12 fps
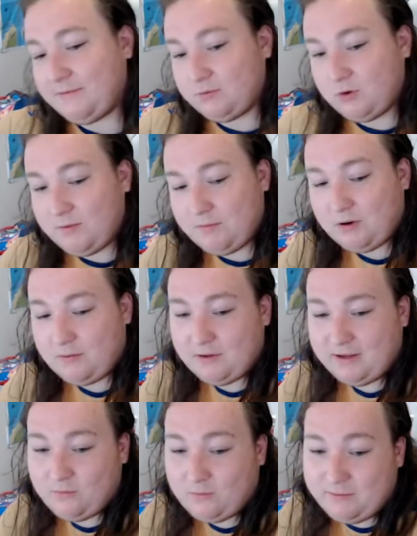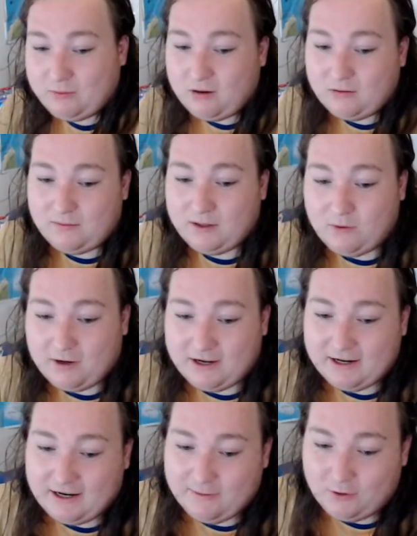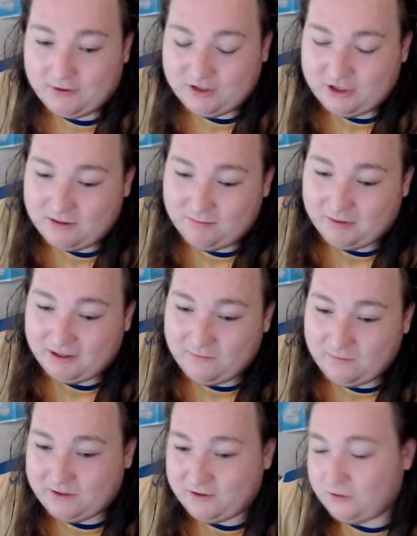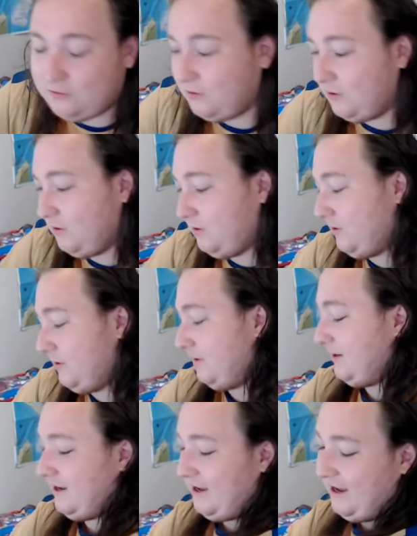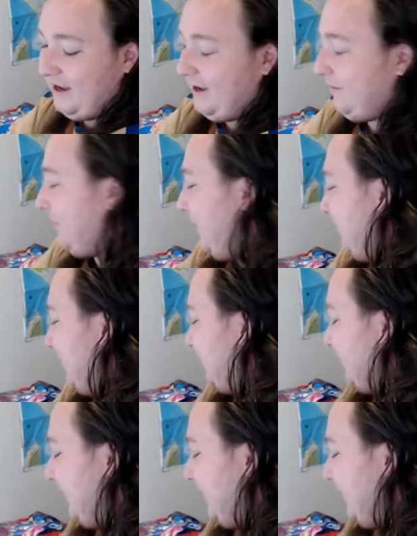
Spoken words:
Well, we probably won't get any more this year, but if we do, I'm excited